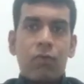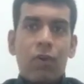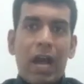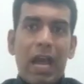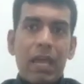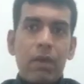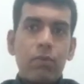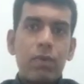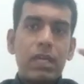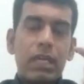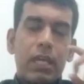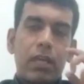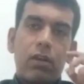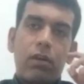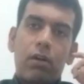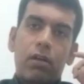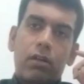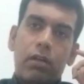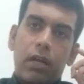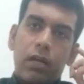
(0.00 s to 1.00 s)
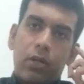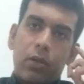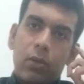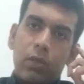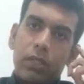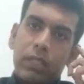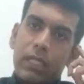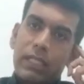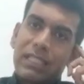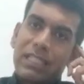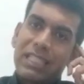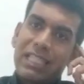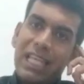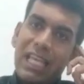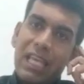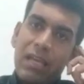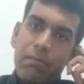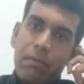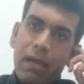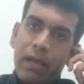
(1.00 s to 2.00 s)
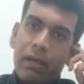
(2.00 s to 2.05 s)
Why we cannot control the same